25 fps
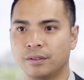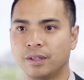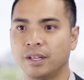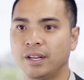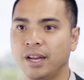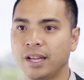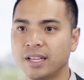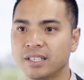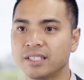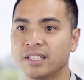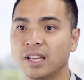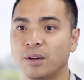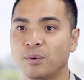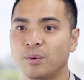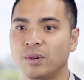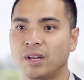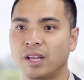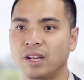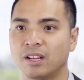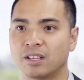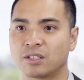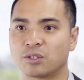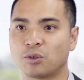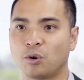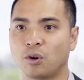The next thing we need
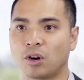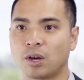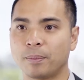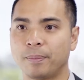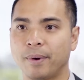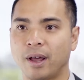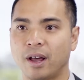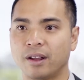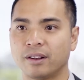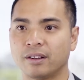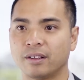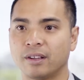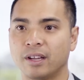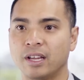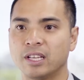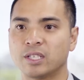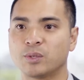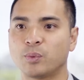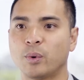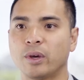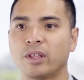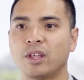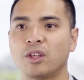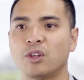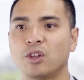to talk about is
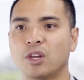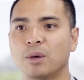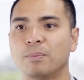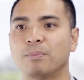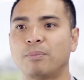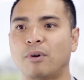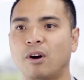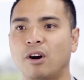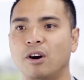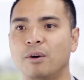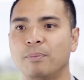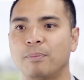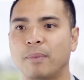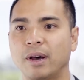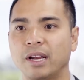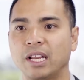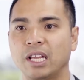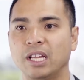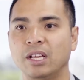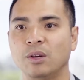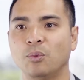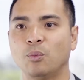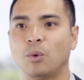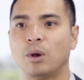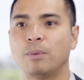whether you can borrow
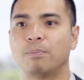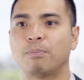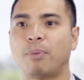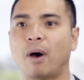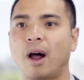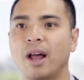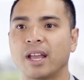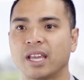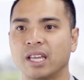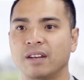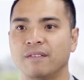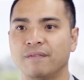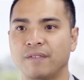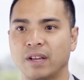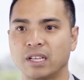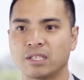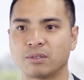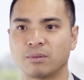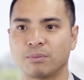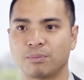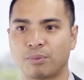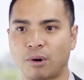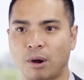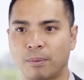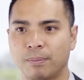money when buying an
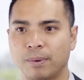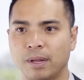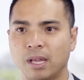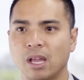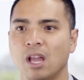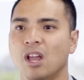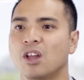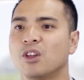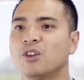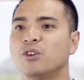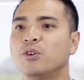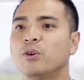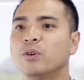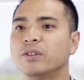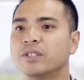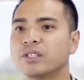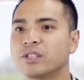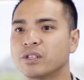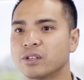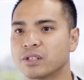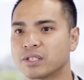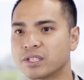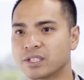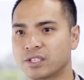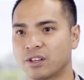investment property using
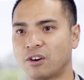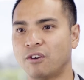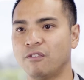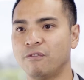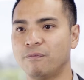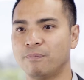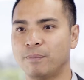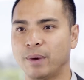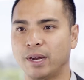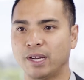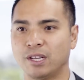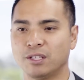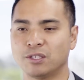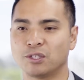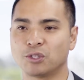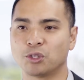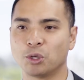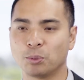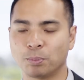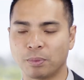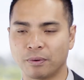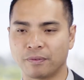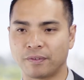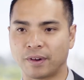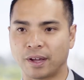your self-managed
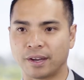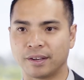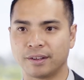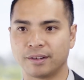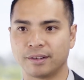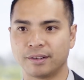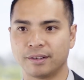super fund.